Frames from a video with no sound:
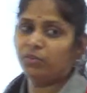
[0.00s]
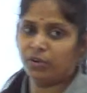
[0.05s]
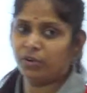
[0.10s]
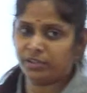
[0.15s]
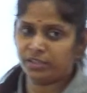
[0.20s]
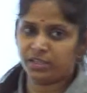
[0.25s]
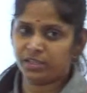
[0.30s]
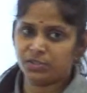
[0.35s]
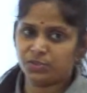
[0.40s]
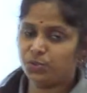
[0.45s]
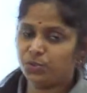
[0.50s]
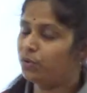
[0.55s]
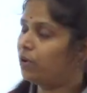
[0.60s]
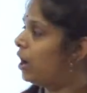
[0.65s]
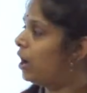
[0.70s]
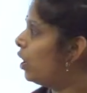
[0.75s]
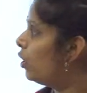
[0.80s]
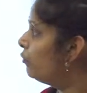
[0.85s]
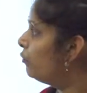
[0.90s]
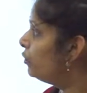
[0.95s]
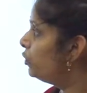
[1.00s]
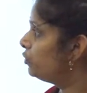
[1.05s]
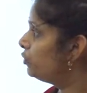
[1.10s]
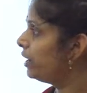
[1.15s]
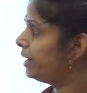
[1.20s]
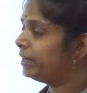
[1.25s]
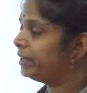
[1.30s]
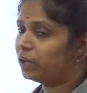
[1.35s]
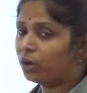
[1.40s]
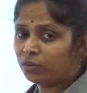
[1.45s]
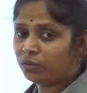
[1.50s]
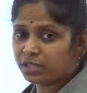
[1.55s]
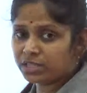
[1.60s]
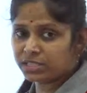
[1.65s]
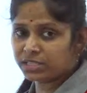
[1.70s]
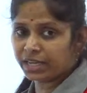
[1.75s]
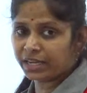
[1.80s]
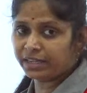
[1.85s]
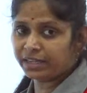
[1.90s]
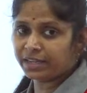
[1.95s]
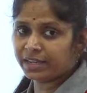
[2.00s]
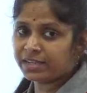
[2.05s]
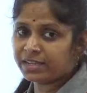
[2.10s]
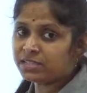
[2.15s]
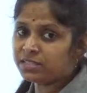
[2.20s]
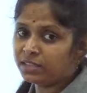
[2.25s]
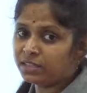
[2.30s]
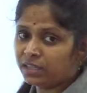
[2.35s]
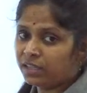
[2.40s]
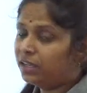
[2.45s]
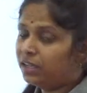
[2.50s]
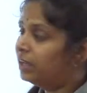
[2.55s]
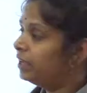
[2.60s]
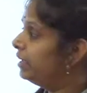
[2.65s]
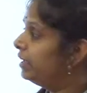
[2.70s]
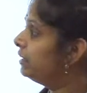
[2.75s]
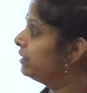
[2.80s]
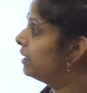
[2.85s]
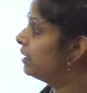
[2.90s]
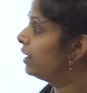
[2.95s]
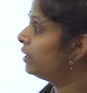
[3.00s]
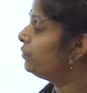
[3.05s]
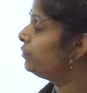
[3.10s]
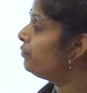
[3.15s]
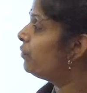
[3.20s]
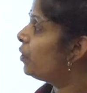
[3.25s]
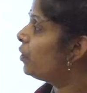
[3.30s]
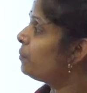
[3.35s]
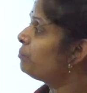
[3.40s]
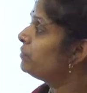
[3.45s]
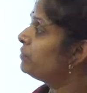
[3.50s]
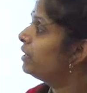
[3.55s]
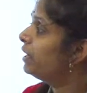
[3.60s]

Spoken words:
water. So how will you write down the sentence in correct form?